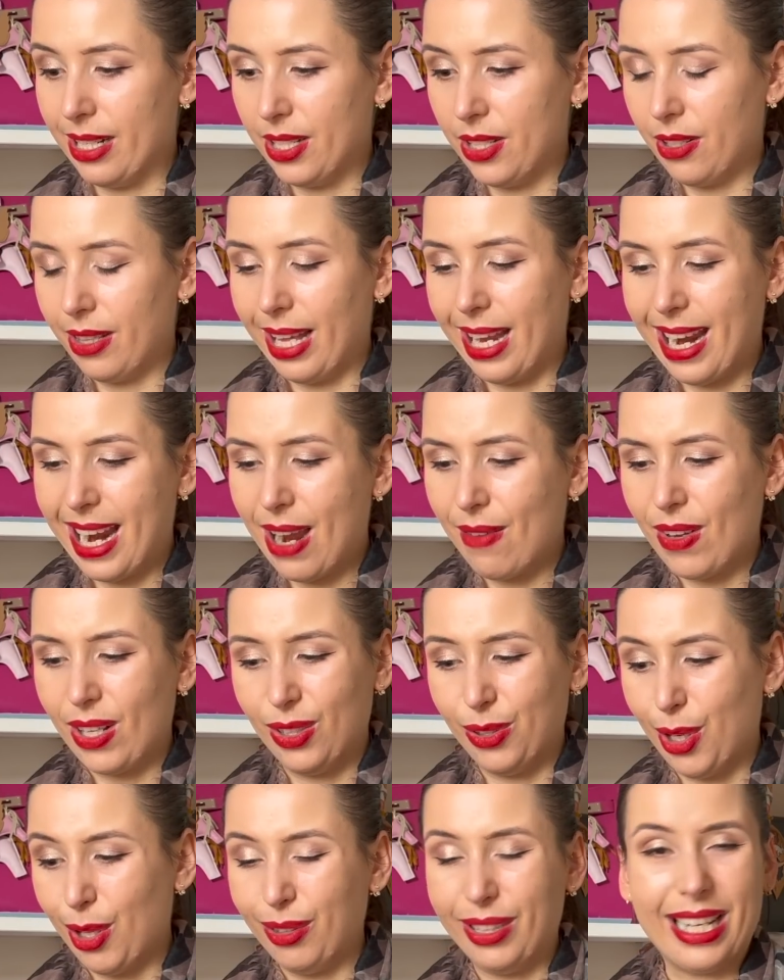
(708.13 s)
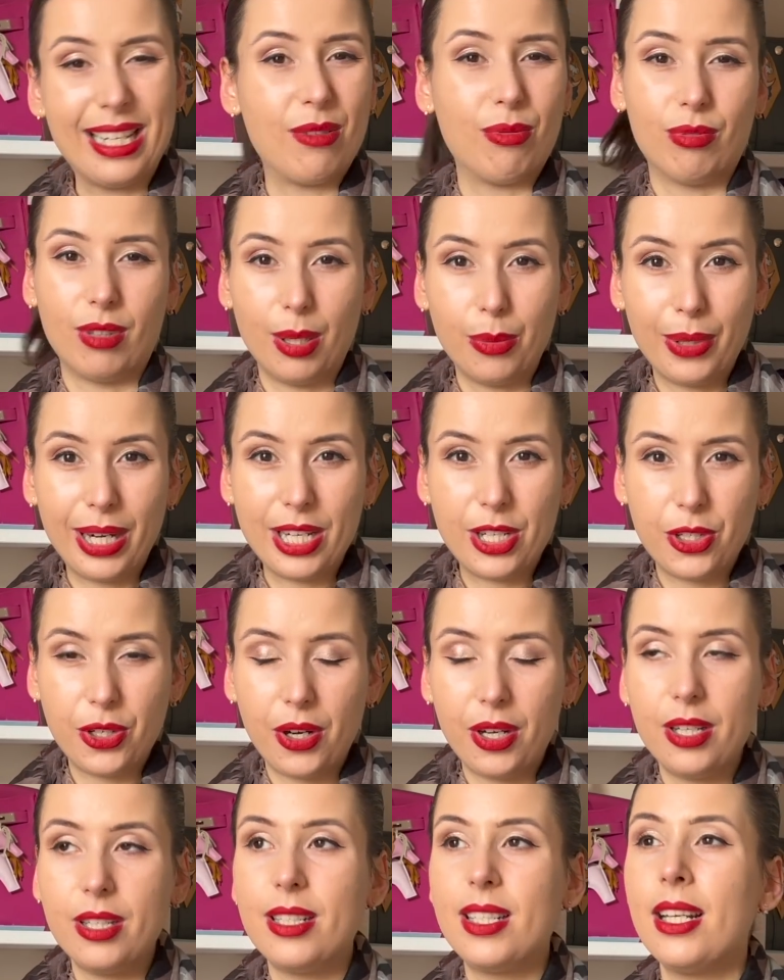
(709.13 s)
So they have a lot less runway
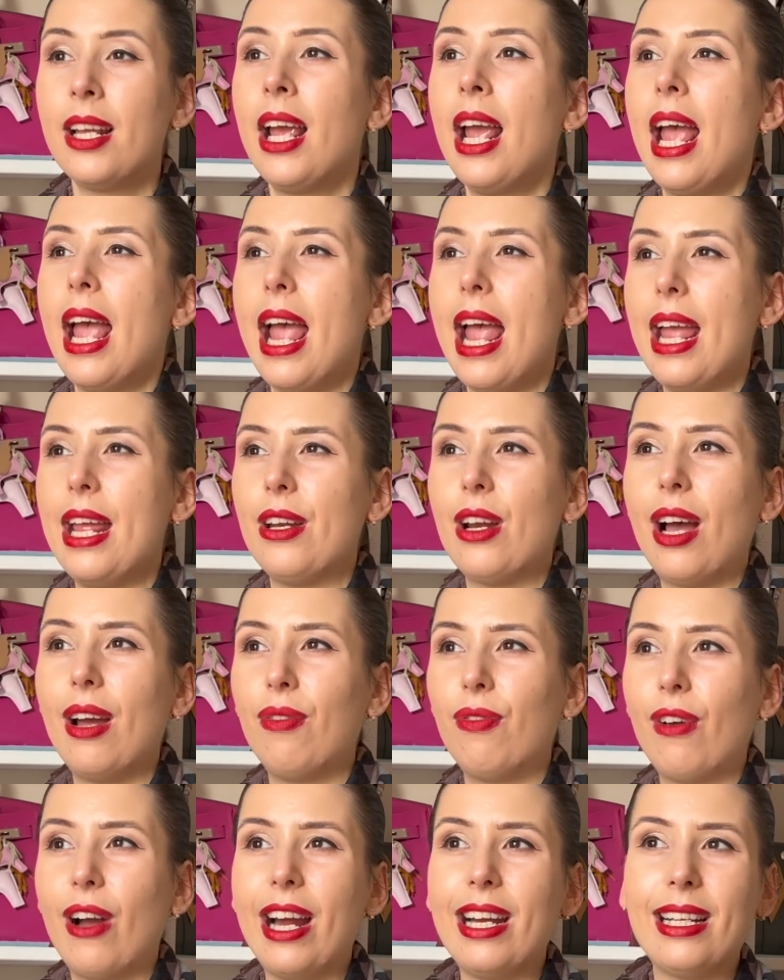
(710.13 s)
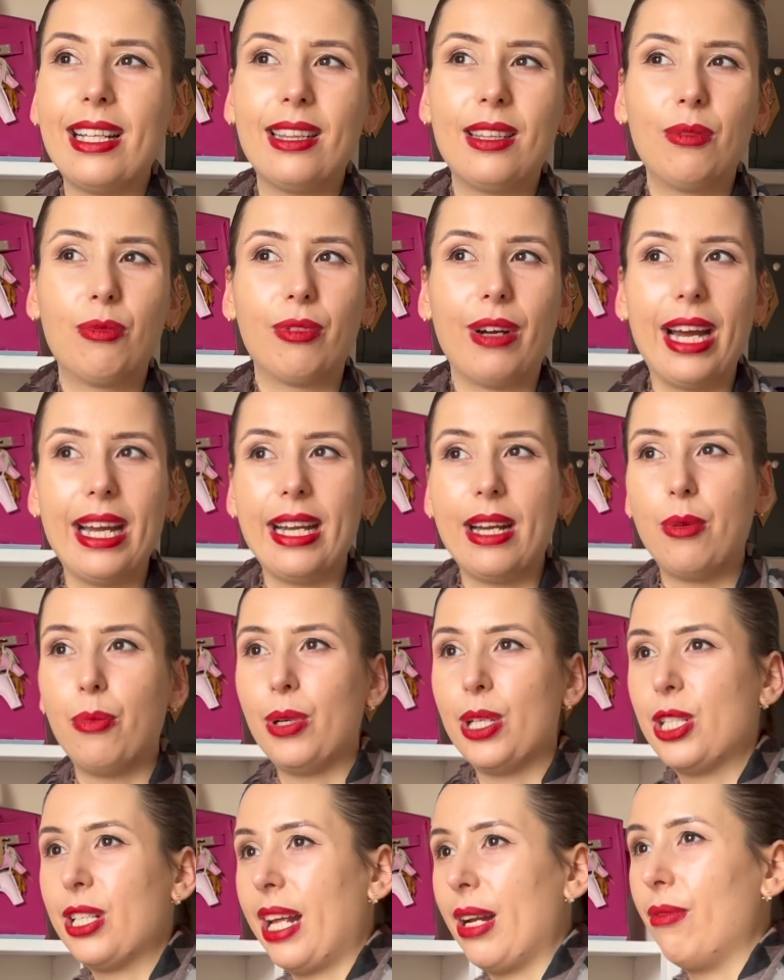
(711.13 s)
shows, and I find that the rate in
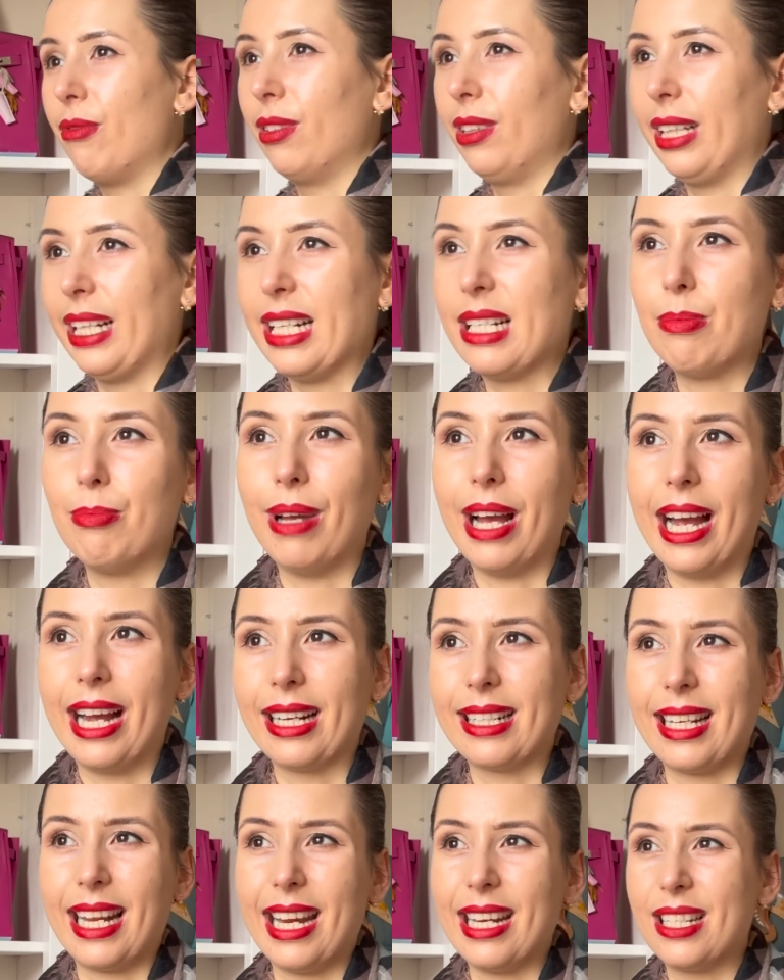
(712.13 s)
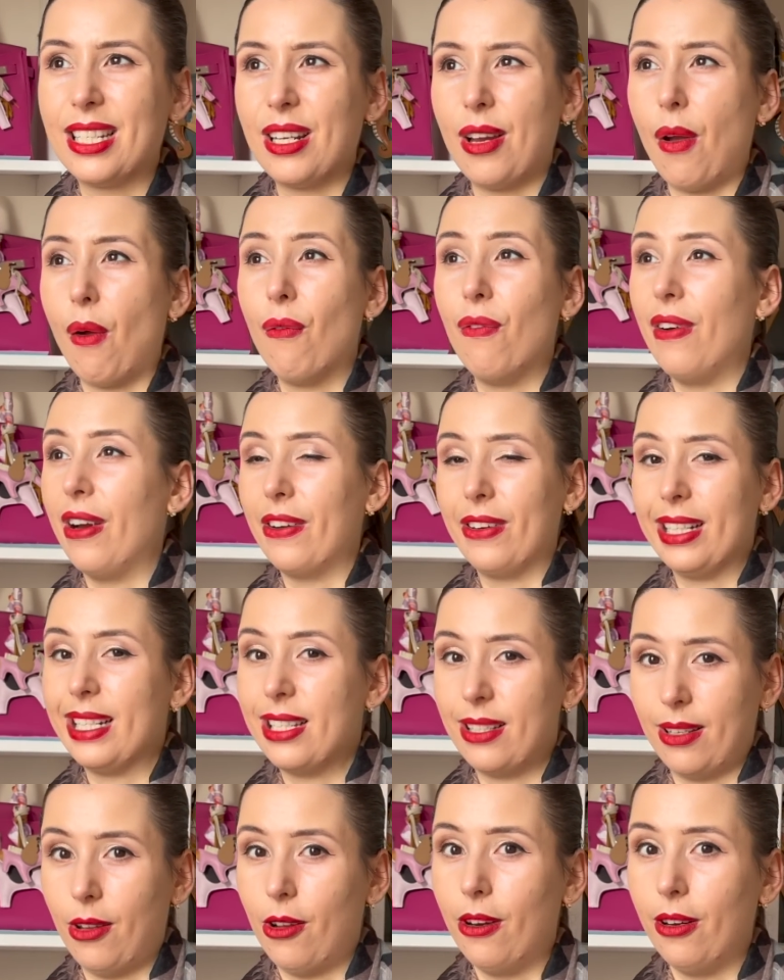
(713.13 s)
which they release bags, it's very
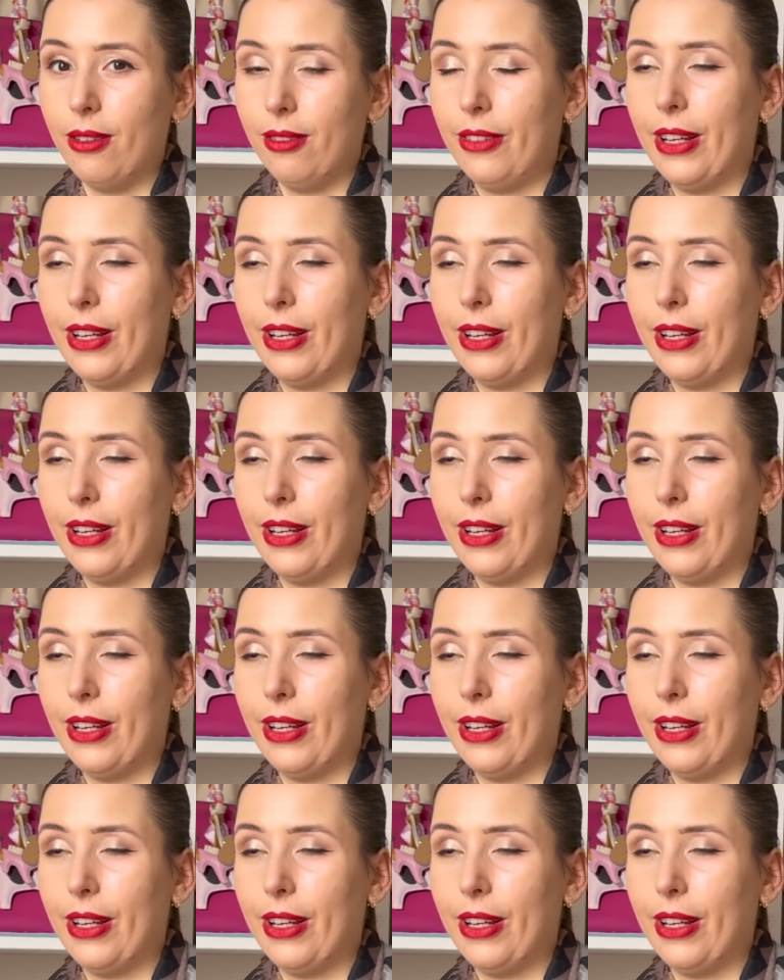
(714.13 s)
slow.